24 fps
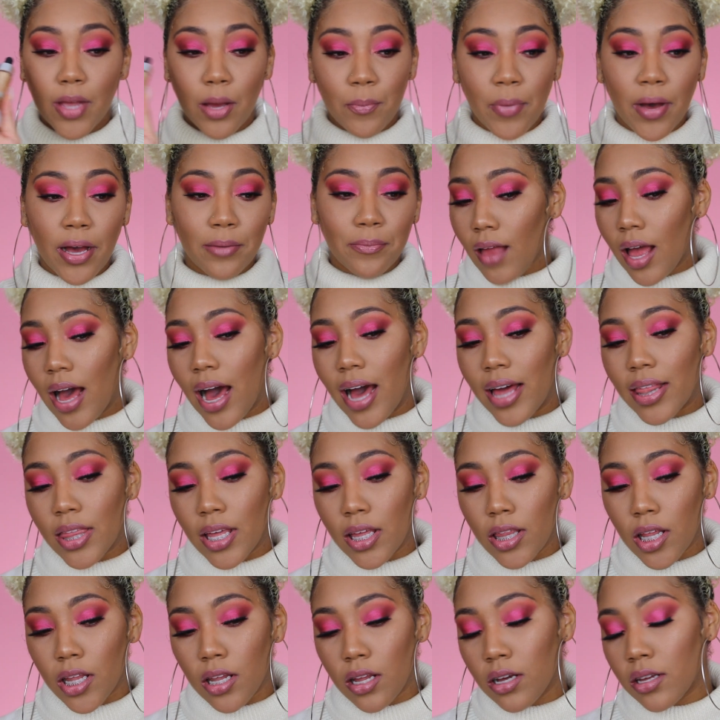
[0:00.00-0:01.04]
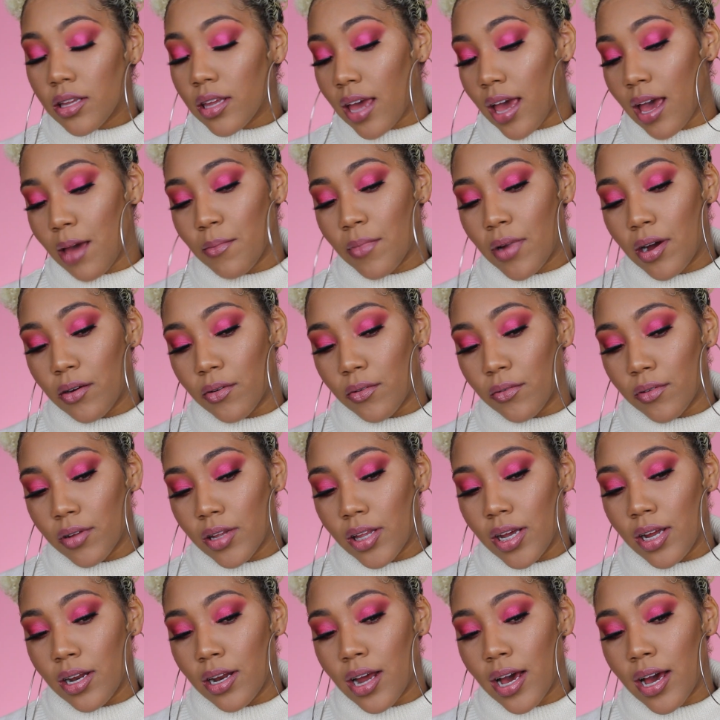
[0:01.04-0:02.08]
But I think the look came out
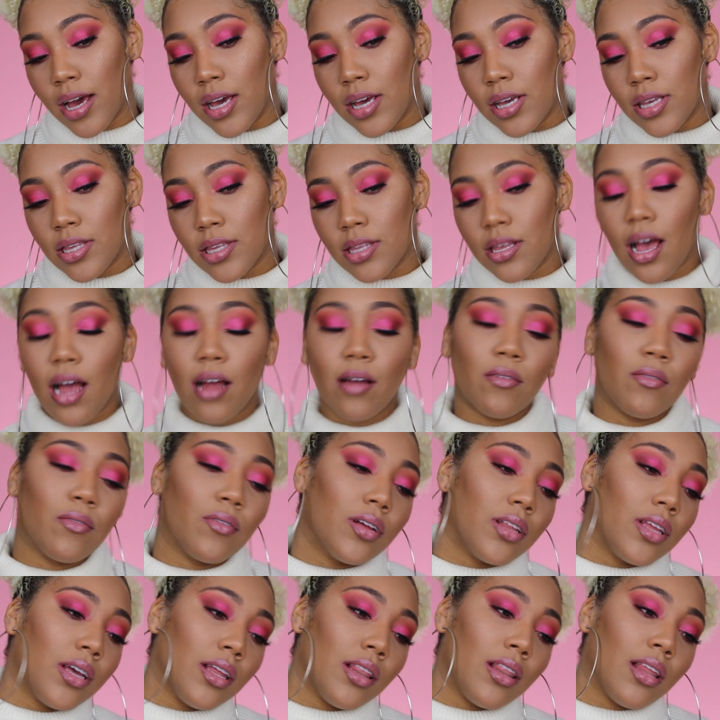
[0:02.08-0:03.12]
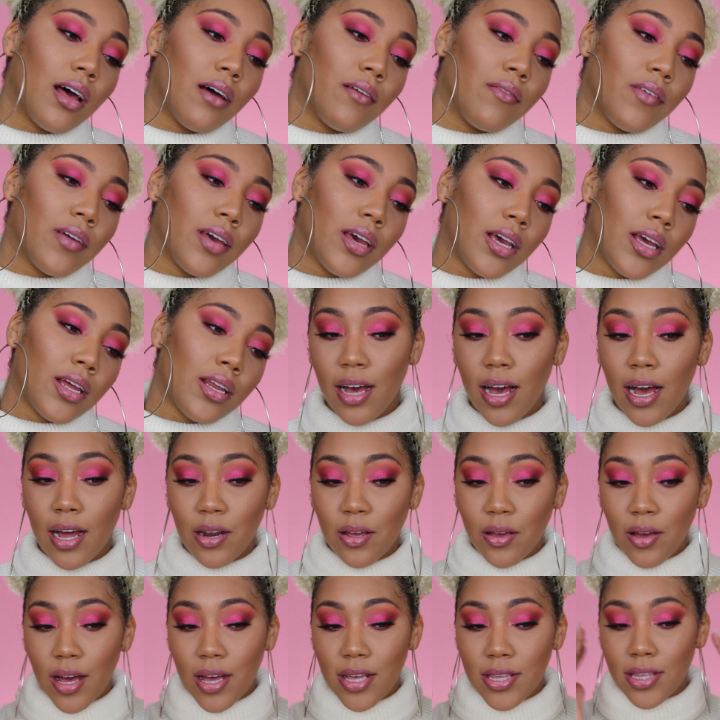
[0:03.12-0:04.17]
really nice. I really love it. How
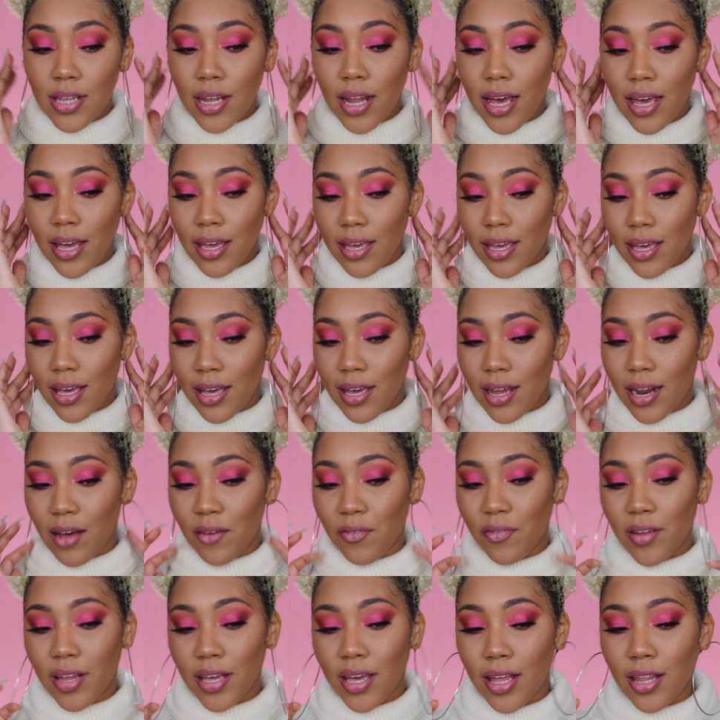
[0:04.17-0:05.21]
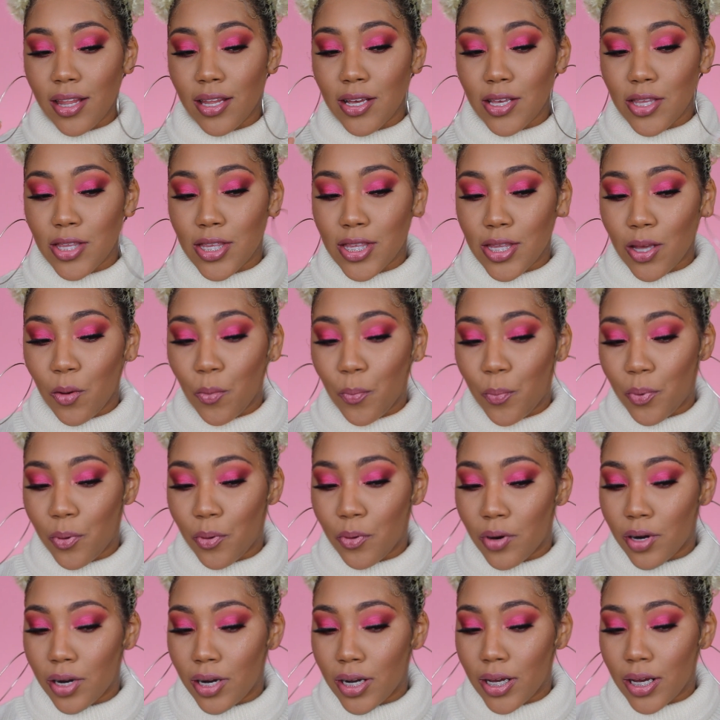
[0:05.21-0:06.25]
do you guys like it? I feel like it looks so
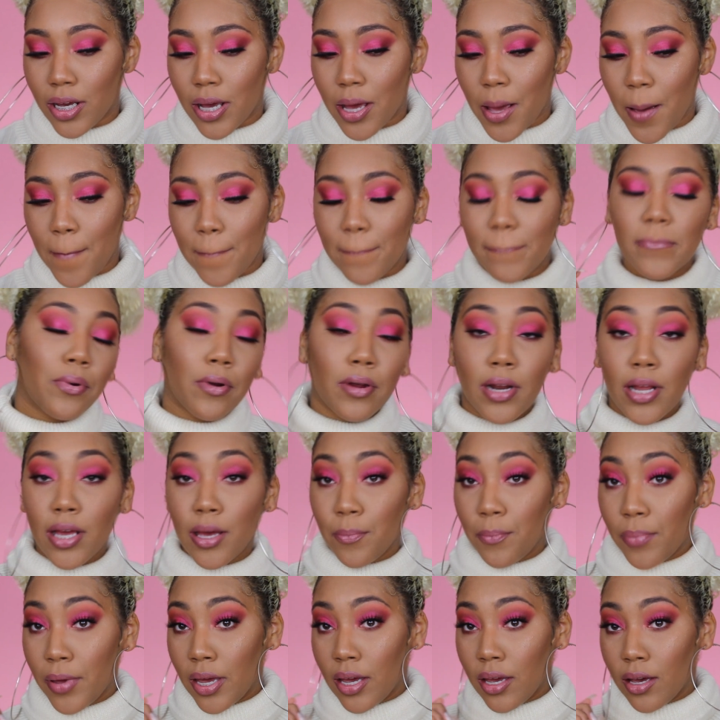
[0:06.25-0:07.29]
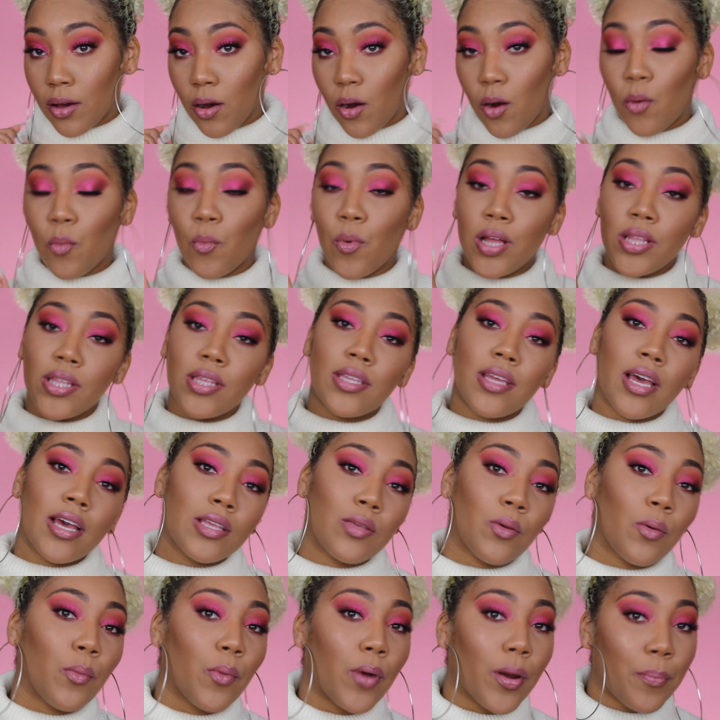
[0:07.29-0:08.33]
pretty. Pretty and pink. On
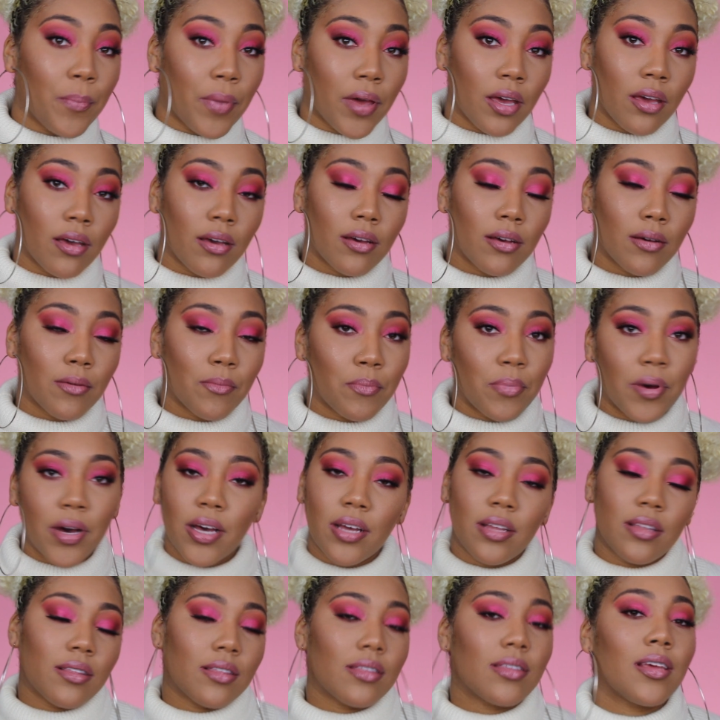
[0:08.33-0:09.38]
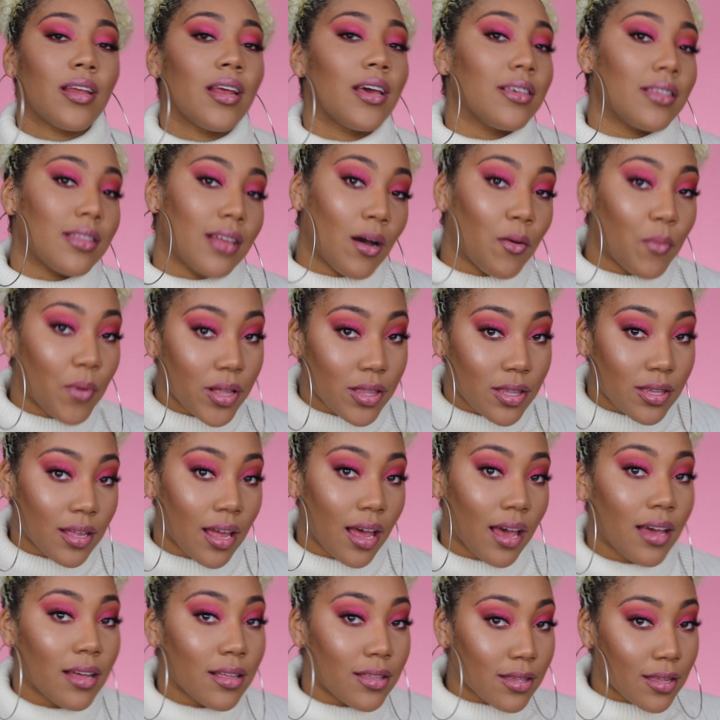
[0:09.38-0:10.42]
Wednesdays, we wear pink. But today's not
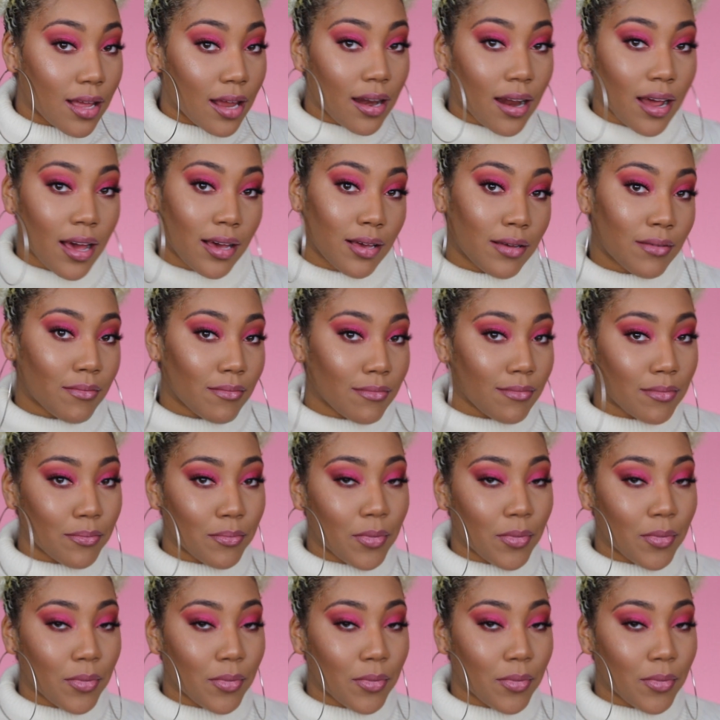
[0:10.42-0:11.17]
Wednesday. It's Sunday.